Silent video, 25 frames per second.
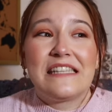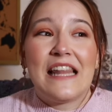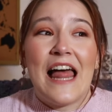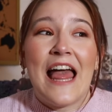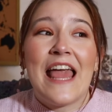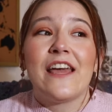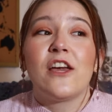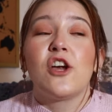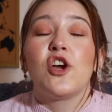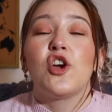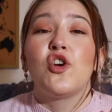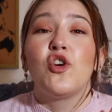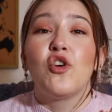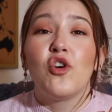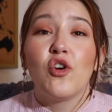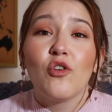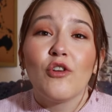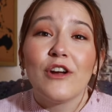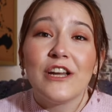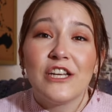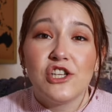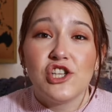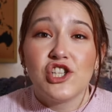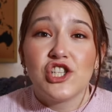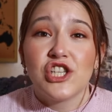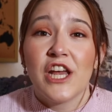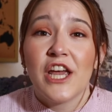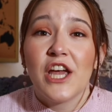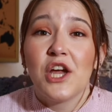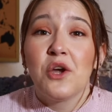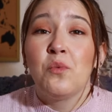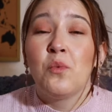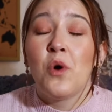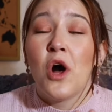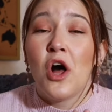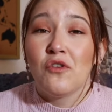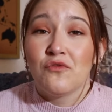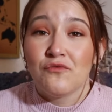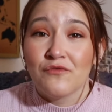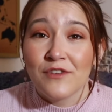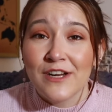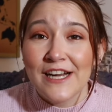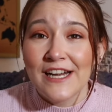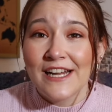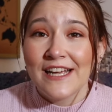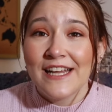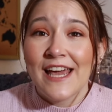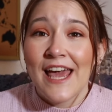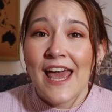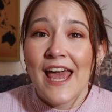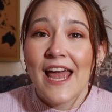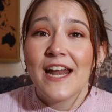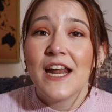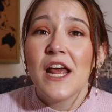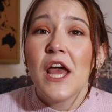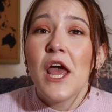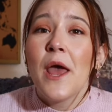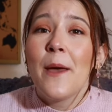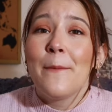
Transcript: like cringing while reading it